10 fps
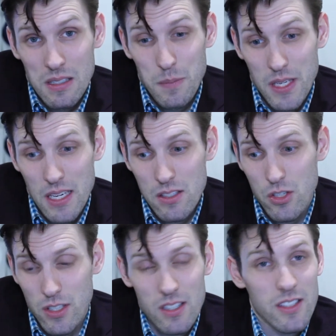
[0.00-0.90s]
because
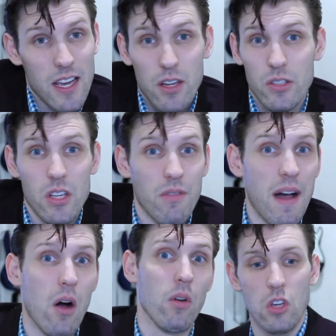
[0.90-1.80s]
you're going to psych yourself
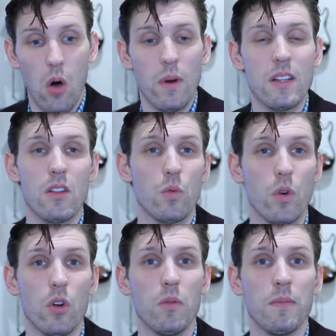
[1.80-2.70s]
out. Go into the
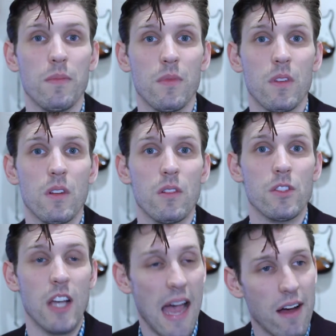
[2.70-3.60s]
room
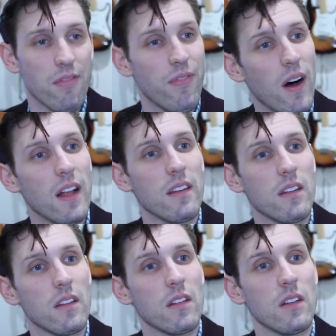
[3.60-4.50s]
to have fun
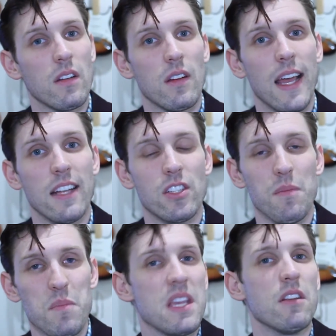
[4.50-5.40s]
and to
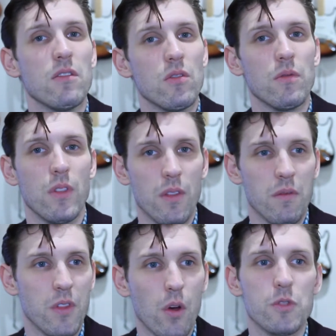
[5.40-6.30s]
meet
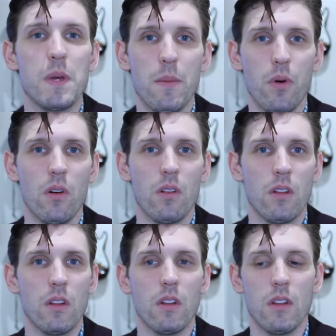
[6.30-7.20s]
those people.
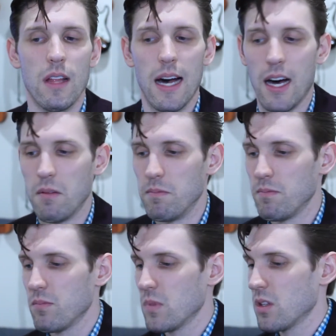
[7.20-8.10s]
Um,
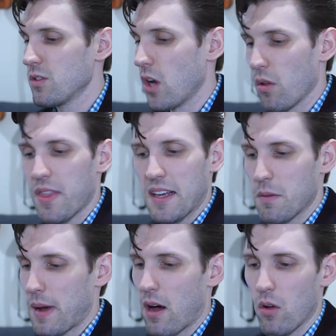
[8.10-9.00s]
don't think
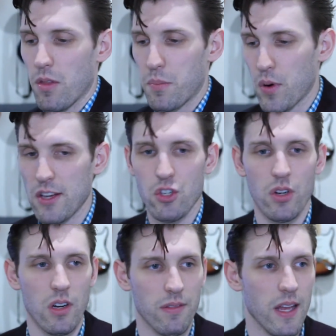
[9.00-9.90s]
about the
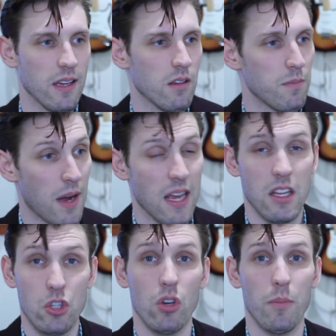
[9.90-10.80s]
pressure of like my
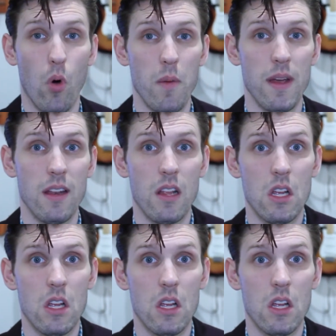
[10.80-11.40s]
initial appointment